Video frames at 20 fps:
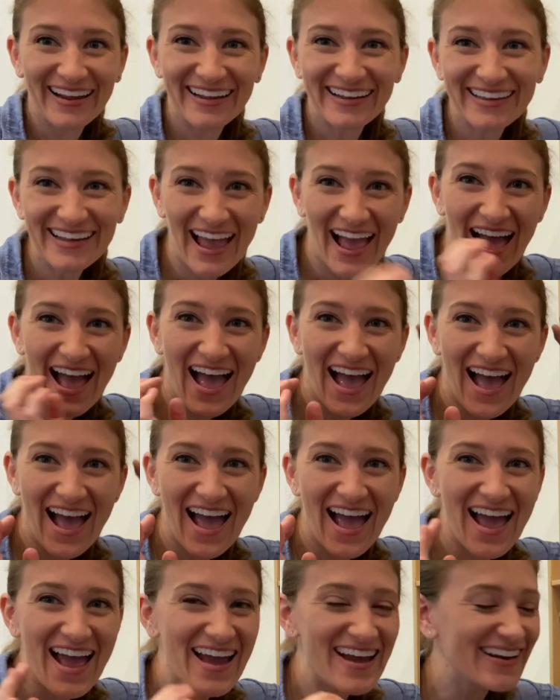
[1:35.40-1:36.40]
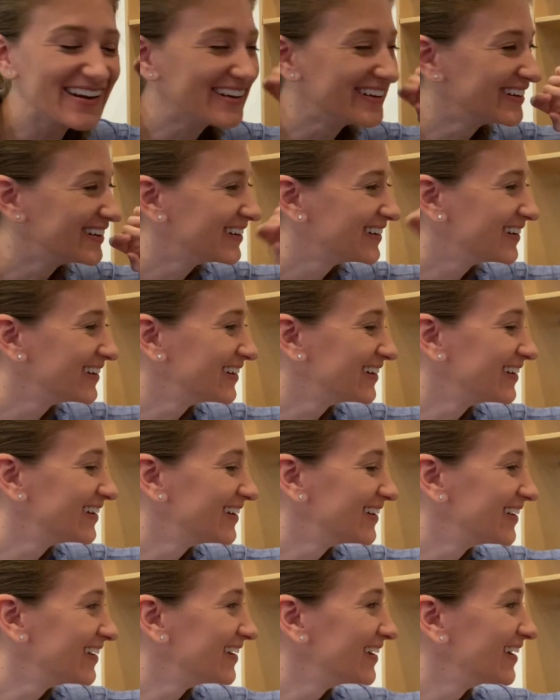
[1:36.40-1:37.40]
Yay!
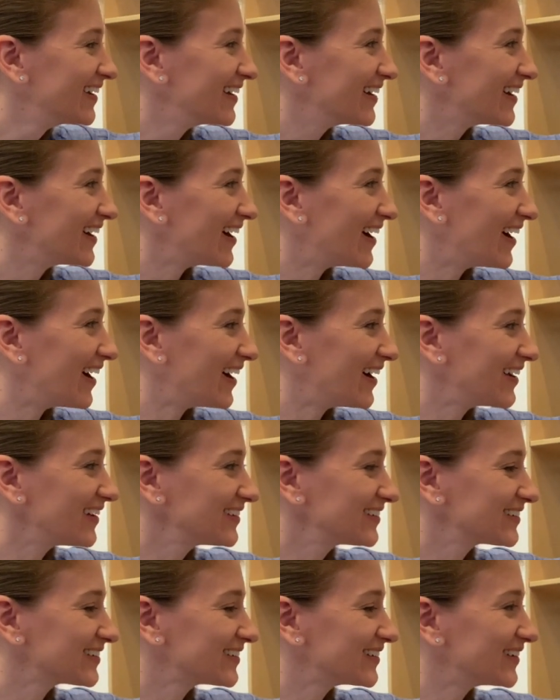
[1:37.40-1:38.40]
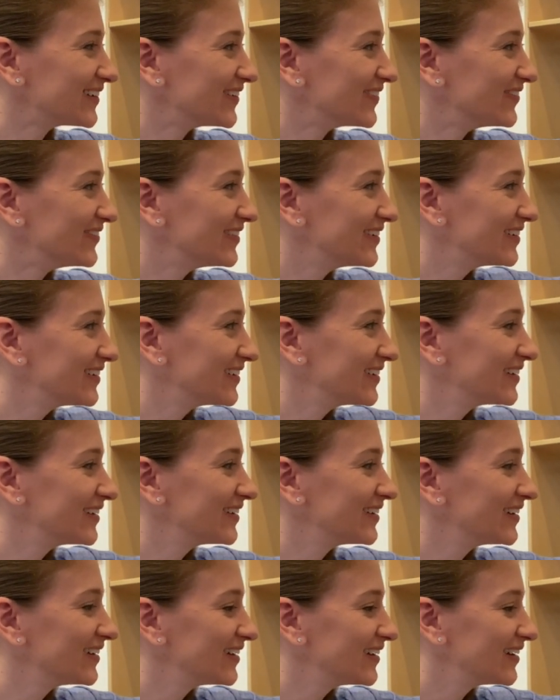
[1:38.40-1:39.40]
Awesome.
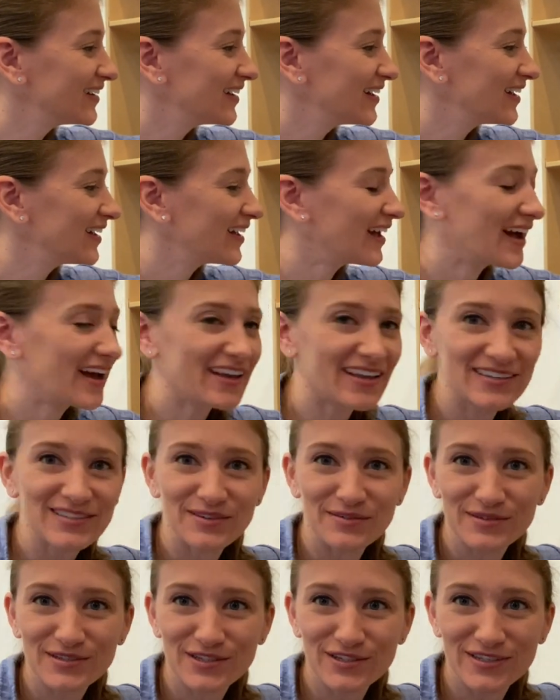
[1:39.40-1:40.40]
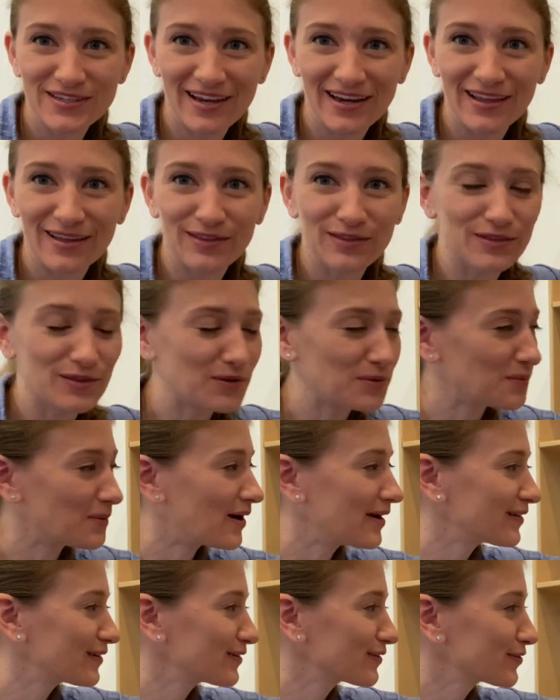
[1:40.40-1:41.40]
I guess it was just getting the
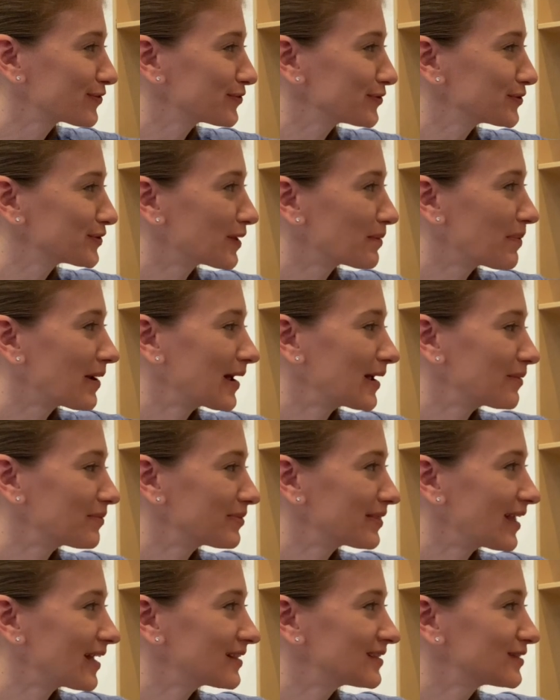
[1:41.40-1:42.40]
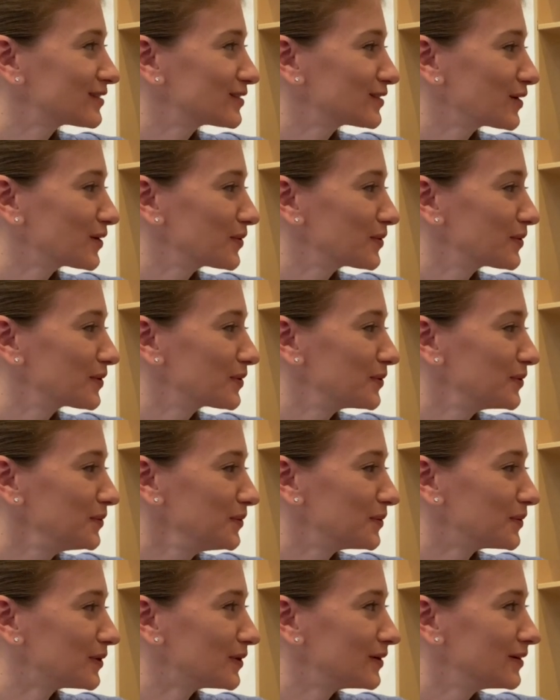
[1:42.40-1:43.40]
water through the pipe. That's so
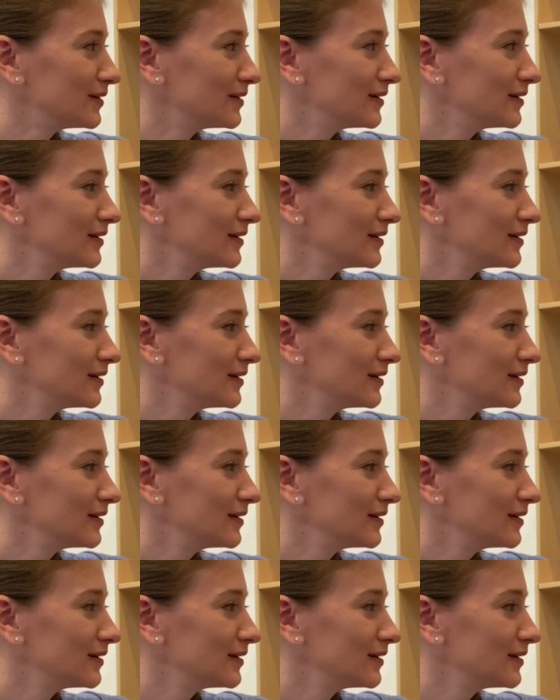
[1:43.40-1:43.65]
cool.